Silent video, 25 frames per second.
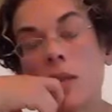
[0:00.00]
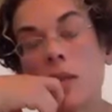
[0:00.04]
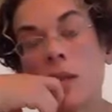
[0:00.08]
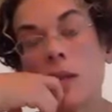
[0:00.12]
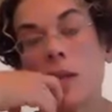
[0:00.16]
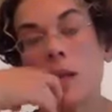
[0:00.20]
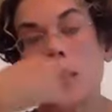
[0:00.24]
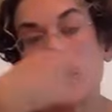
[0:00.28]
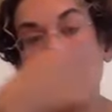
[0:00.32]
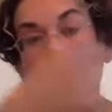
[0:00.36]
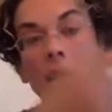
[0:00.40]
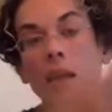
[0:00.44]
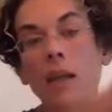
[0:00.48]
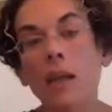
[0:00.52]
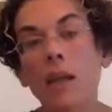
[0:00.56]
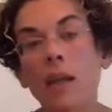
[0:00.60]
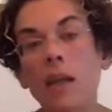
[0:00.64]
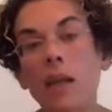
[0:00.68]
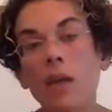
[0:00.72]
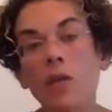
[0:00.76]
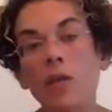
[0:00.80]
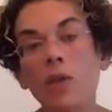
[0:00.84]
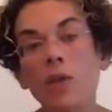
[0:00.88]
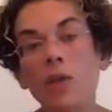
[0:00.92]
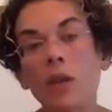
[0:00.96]
the night? And
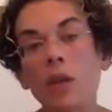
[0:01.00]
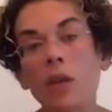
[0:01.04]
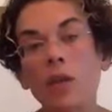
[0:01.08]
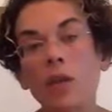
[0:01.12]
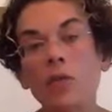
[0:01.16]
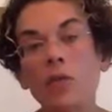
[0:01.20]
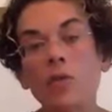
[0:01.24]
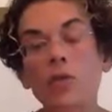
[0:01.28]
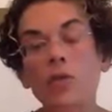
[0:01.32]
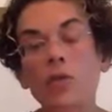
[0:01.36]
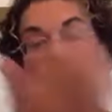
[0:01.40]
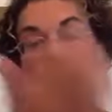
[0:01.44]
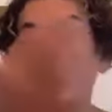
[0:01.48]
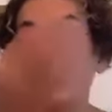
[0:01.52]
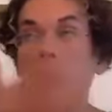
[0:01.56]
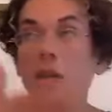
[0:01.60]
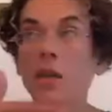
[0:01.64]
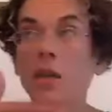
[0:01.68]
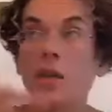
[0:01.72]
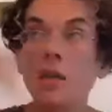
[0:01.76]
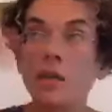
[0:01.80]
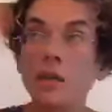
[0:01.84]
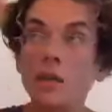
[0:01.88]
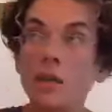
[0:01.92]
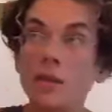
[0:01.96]
how can you tune
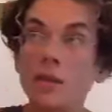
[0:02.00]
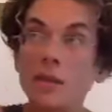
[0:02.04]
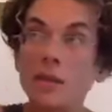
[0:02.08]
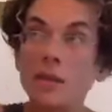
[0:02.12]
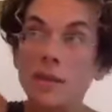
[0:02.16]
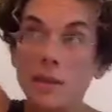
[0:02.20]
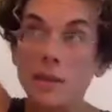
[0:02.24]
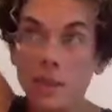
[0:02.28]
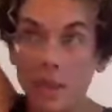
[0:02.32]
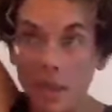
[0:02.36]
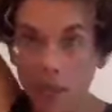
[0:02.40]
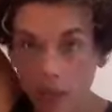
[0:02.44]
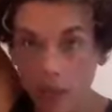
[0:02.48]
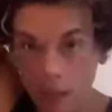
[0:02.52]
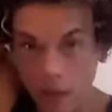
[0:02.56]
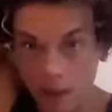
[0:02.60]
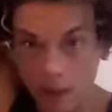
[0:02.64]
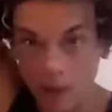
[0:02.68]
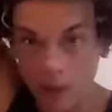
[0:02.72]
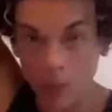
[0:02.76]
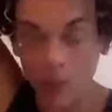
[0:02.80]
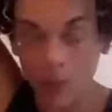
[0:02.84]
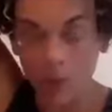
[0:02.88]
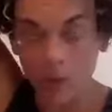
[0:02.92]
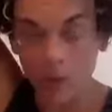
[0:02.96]
in to see
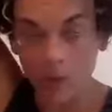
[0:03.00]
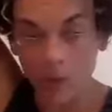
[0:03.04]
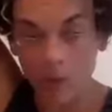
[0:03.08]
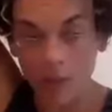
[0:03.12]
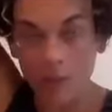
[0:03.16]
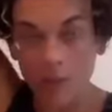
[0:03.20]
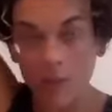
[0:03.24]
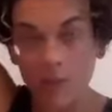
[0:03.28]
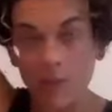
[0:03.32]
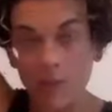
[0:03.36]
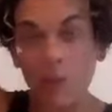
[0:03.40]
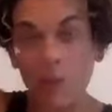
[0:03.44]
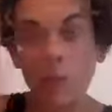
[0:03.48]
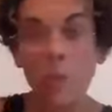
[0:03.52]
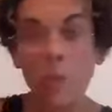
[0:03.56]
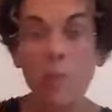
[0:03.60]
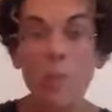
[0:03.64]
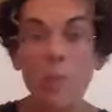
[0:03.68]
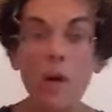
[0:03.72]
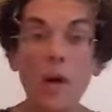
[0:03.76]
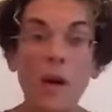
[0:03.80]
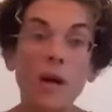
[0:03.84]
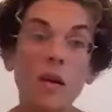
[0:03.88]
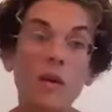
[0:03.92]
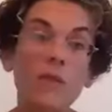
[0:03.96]
the perspective from
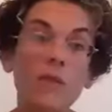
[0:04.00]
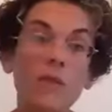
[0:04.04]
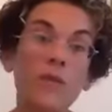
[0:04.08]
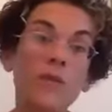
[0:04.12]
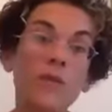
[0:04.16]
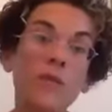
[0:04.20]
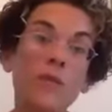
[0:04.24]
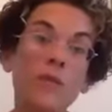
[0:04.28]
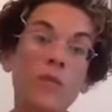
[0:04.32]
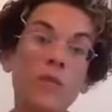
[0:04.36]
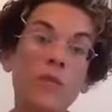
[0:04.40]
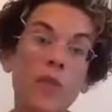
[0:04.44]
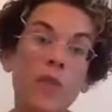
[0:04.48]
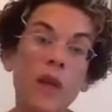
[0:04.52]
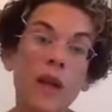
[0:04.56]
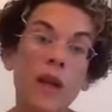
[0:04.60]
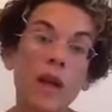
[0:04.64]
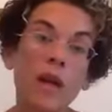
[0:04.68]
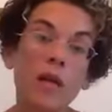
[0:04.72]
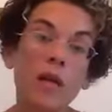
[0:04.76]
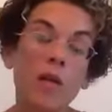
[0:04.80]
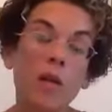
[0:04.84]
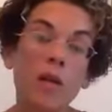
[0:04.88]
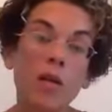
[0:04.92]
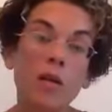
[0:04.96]
above?
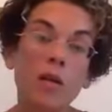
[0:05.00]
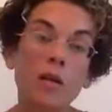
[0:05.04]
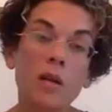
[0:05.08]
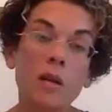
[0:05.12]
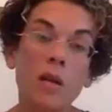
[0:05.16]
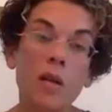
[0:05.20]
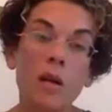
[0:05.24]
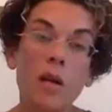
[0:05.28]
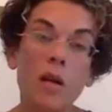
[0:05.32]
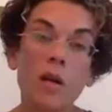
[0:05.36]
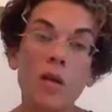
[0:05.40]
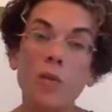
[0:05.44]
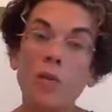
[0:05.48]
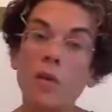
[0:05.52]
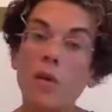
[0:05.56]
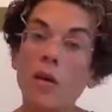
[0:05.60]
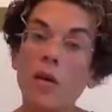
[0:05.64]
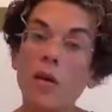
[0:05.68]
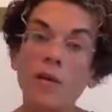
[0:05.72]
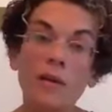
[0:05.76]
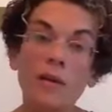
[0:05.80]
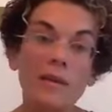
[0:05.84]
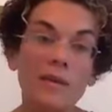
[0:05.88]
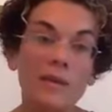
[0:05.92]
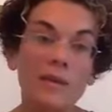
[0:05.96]
That heart to heart, we're
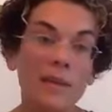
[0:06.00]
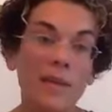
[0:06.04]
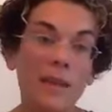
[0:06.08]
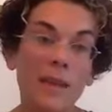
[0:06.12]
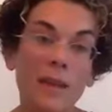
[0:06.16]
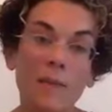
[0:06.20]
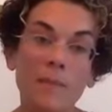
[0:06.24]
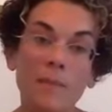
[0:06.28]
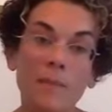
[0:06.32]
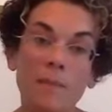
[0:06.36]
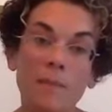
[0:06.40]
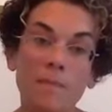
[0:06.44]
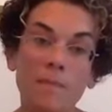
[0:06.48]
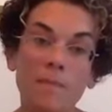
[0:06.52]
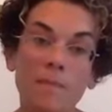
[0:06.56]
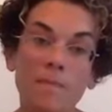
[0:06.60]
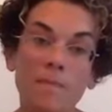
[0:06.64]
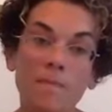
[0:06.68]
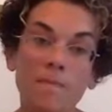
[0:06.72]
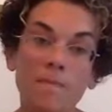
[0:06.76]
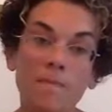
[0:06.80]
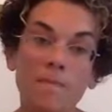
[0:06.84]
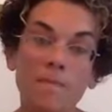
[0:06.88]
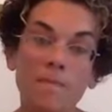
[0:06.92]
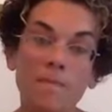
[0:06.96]
all the same.
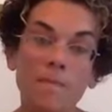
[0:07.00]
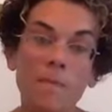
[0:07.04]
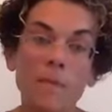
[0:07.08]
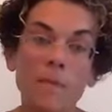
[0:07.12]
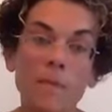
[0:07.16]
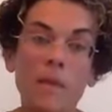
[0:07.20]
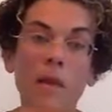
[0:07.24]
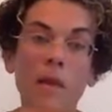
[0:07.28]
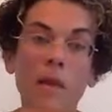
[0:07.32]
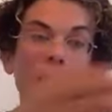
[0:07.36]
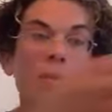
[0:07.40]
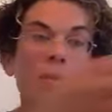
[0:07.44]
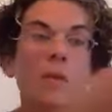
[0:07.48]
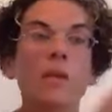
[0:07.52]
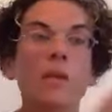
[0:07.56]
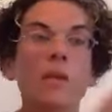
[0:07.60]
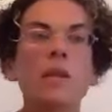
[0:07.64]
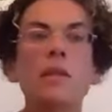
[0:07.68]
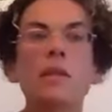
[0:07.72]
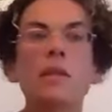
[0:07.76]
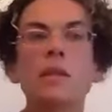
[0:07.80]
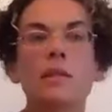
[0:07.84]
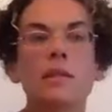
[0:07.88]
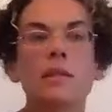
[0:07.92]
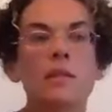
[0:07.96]
I'm
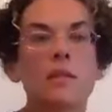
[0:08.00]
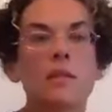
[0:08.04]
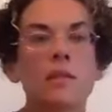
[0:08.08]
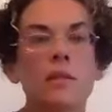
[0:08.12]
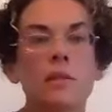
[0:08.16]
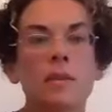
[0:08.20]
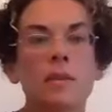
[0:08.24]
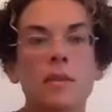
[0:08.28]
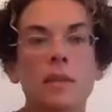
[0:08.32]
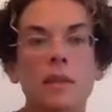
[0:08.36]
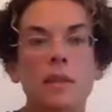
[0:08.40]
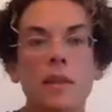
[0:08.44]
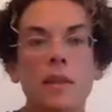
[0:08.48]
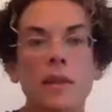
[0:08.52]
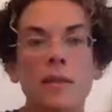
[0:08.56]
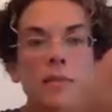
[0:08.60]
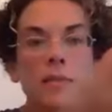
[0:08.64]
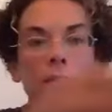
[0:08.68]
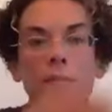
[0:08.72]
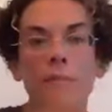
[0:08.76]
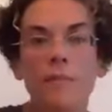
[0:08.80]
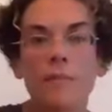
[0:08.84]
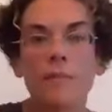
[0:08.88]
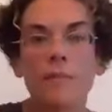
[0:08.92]
gonna just see.